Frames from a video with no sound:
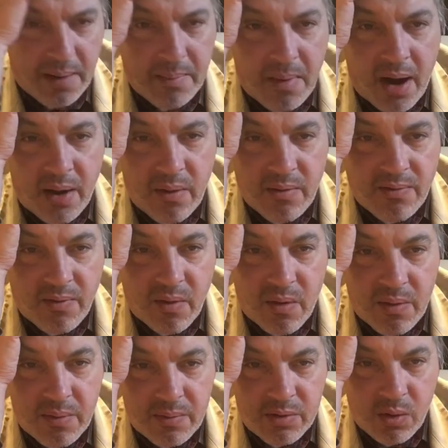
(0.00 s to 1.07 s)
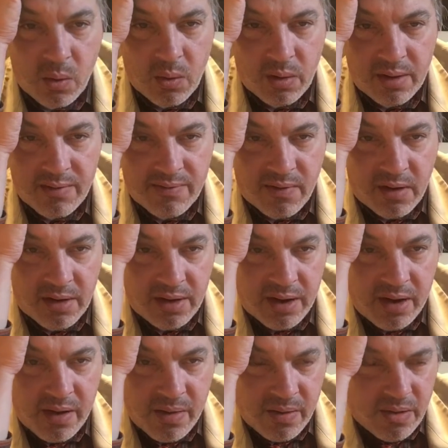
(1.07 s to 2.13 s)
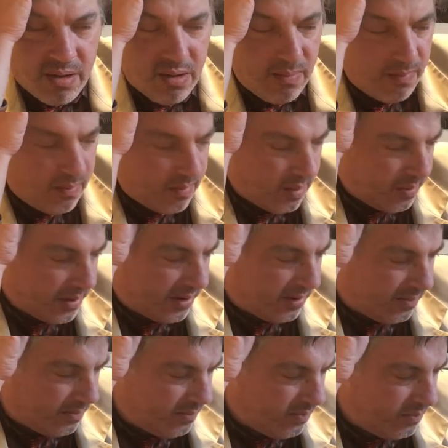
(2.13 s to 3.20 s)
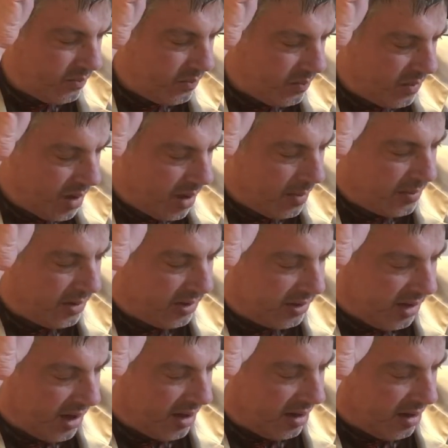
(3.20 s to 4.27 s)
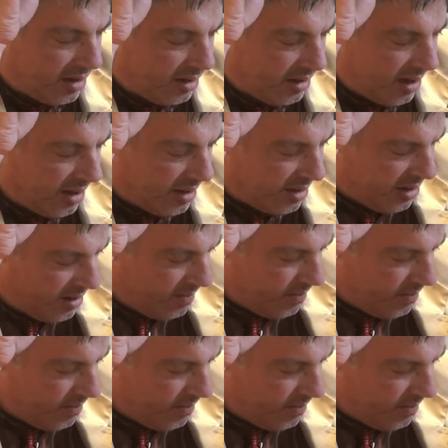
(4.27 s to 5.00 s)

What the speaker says: microphone, totally fun to use. I've been digging it lately.